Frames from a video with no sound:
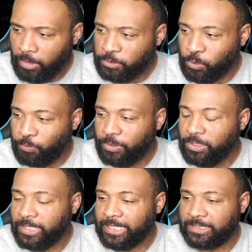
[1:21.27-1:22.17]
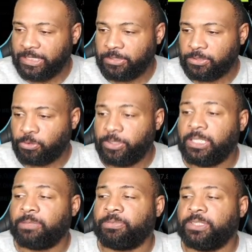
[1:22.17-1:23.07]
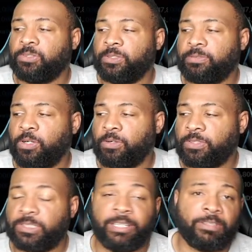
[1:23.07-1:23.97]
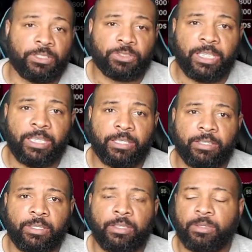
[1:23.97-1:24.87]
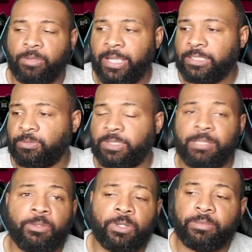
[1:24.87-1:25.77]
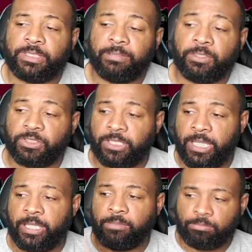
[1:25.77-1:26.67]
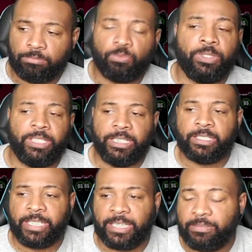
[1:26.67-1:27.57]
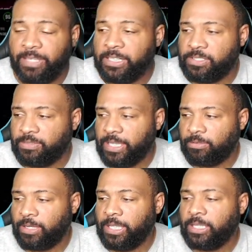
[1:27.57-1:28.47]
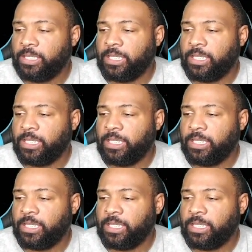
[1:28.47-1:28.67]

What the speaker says: So if we look at centers, Creed Humphrey is going for over 700K, right? So with him going over 700K, we need to take advantage of that, right?